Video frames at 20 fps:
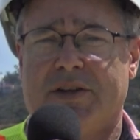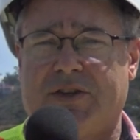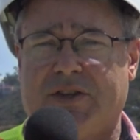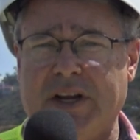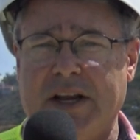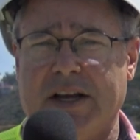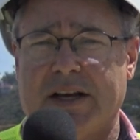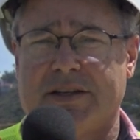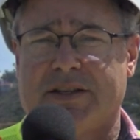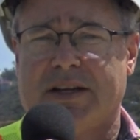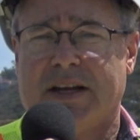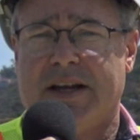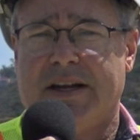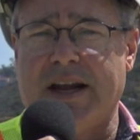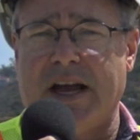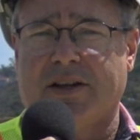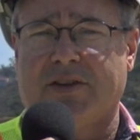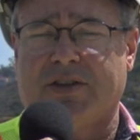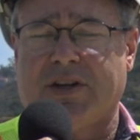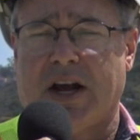see us
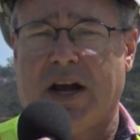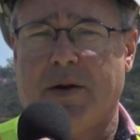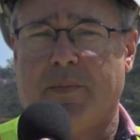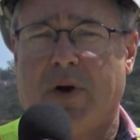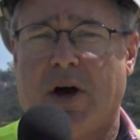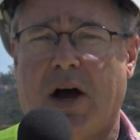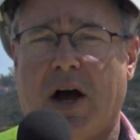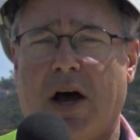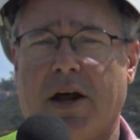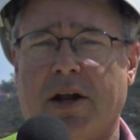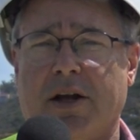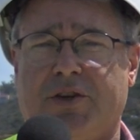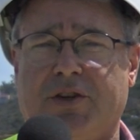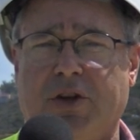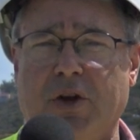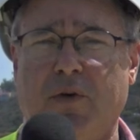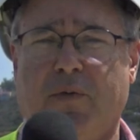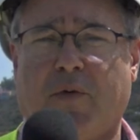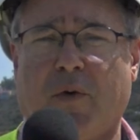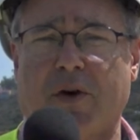next time on a
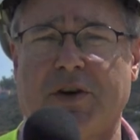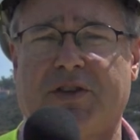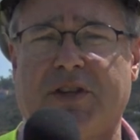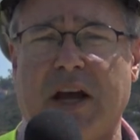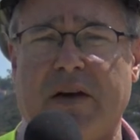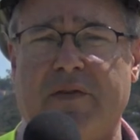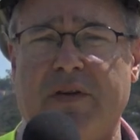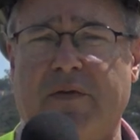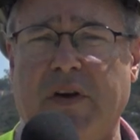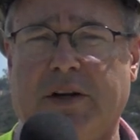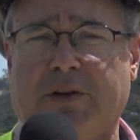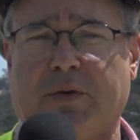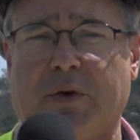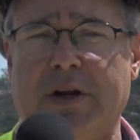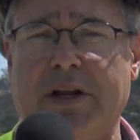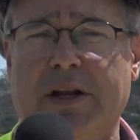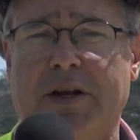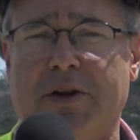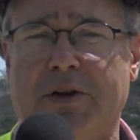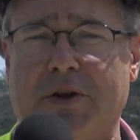247
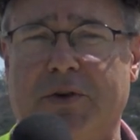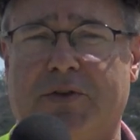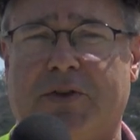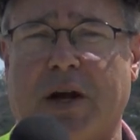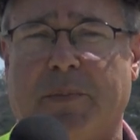Victory News